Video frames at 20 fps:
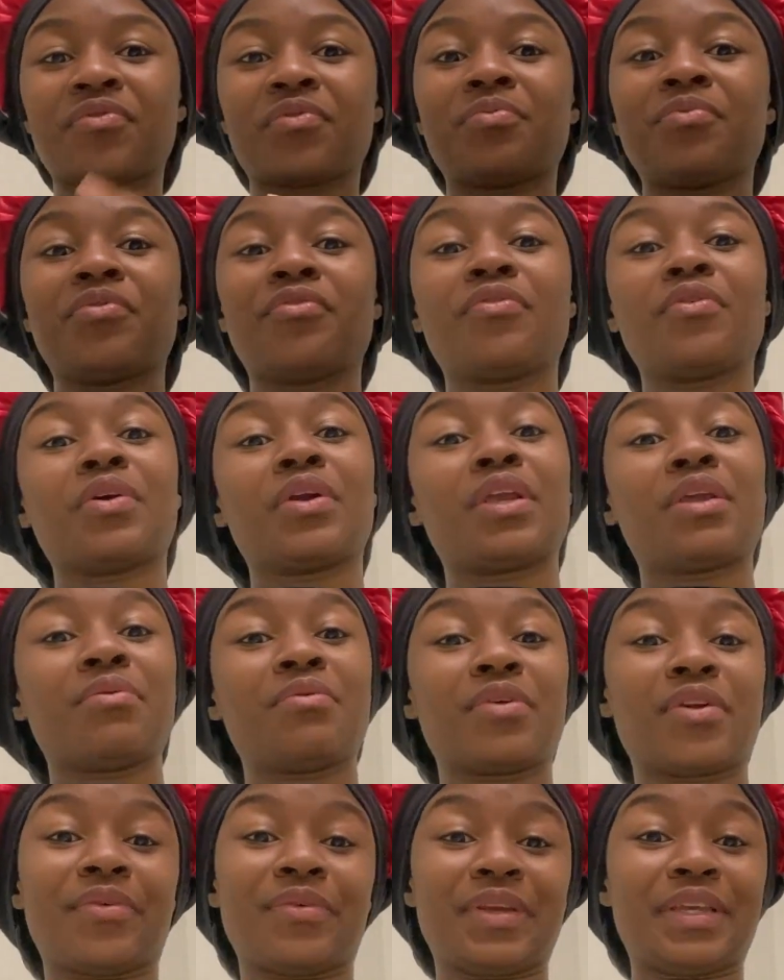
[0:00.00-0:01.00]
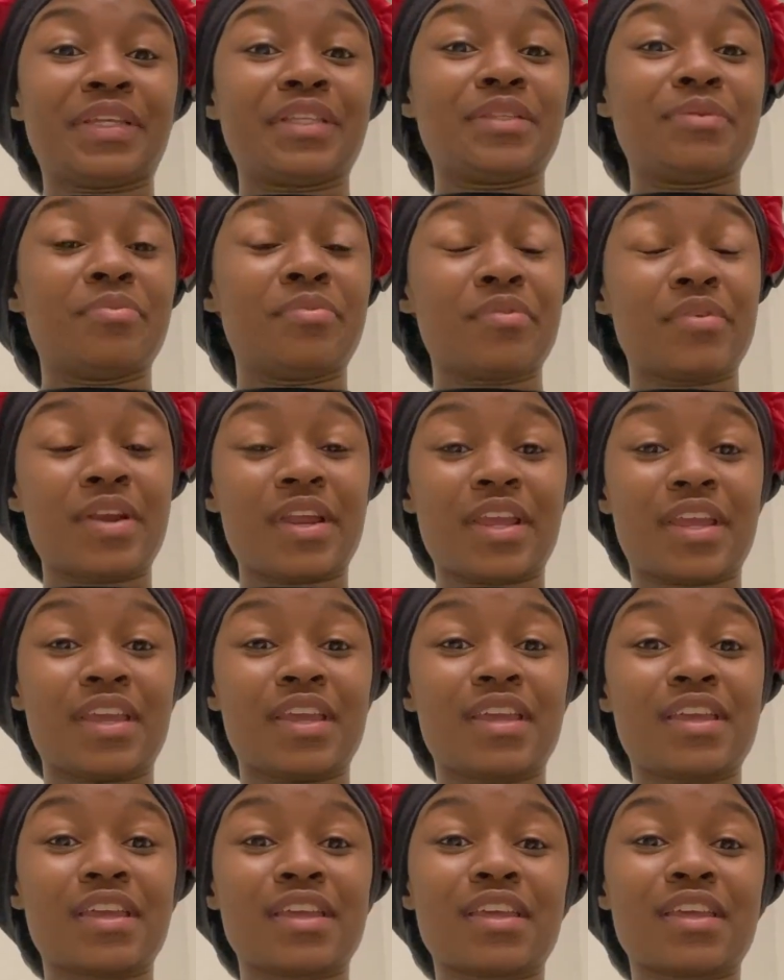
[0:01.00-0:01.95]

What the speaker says: before he went on his break,